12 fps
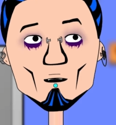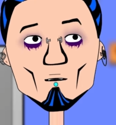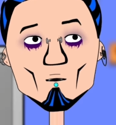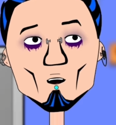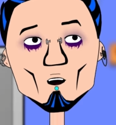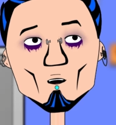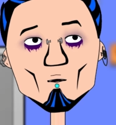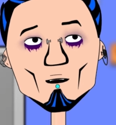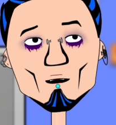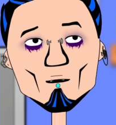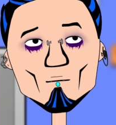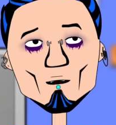right, so
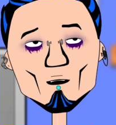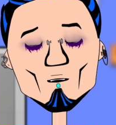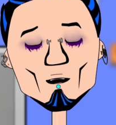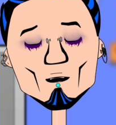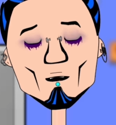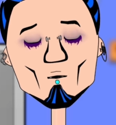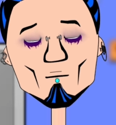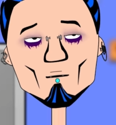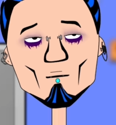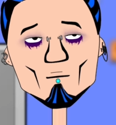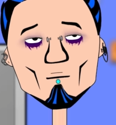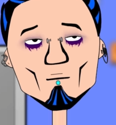bottom line is...
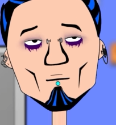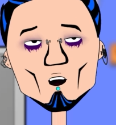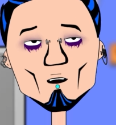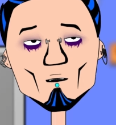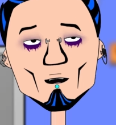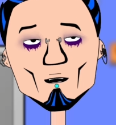allergy